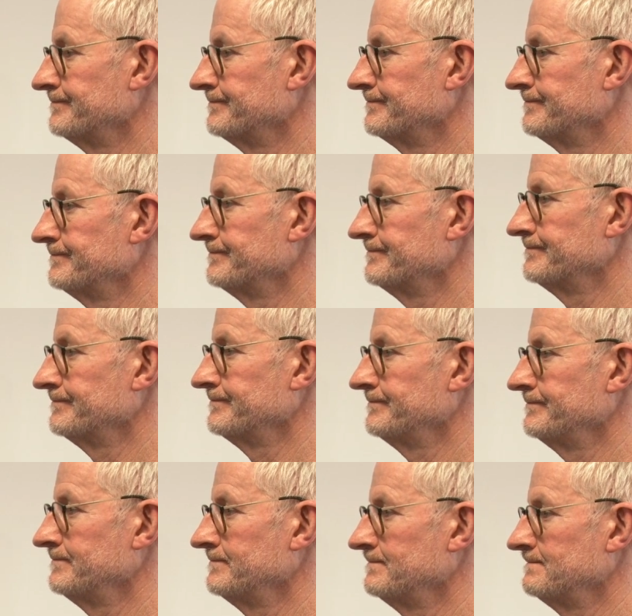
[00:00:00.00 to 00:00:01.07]

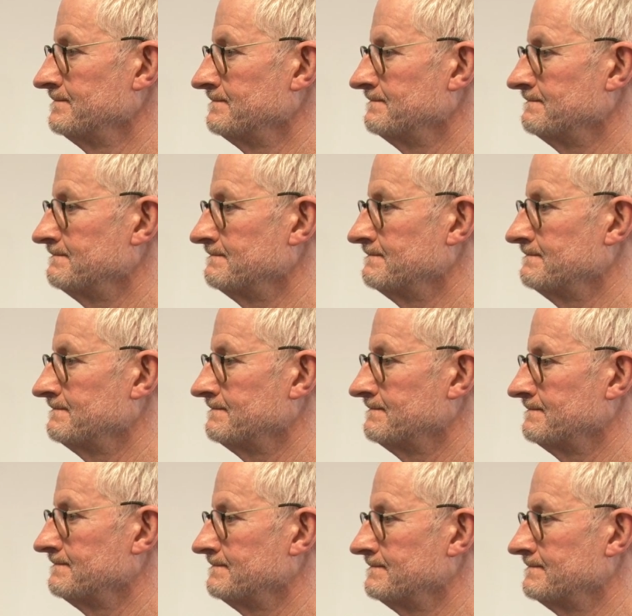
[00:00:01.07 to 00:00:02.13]

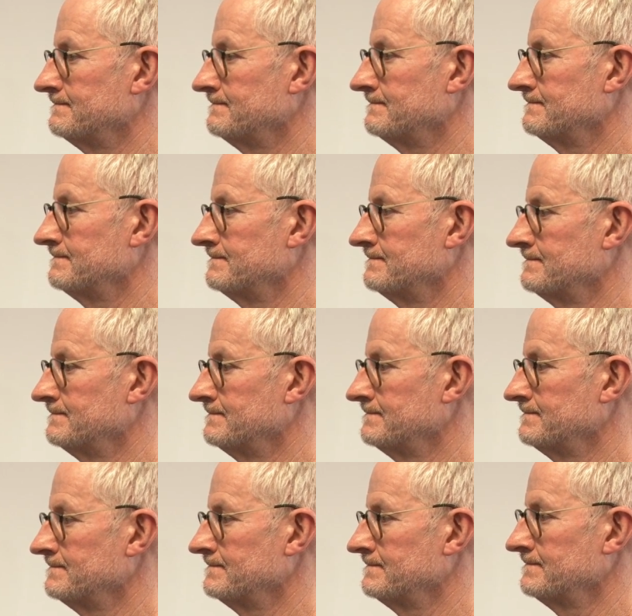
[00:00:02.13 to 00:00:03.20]

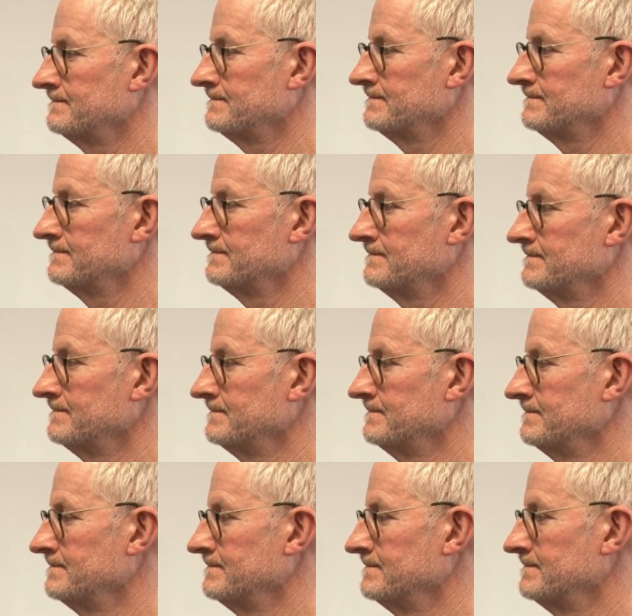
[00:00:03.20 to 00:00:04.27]

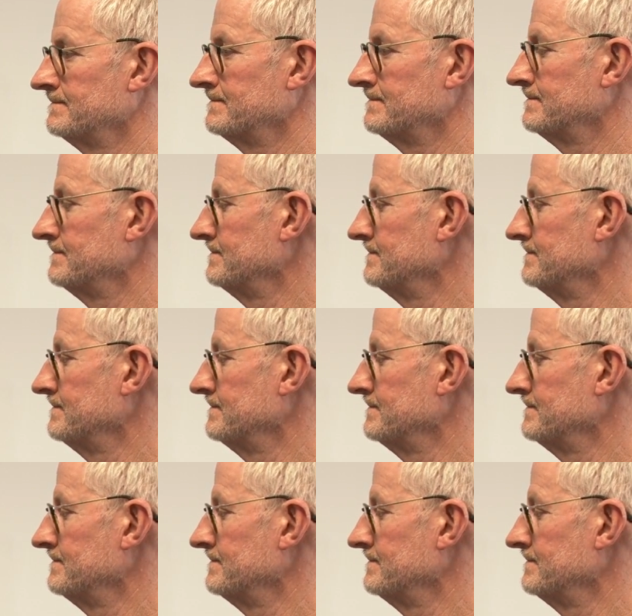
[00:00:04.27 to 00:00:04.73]
The person shown says nothing.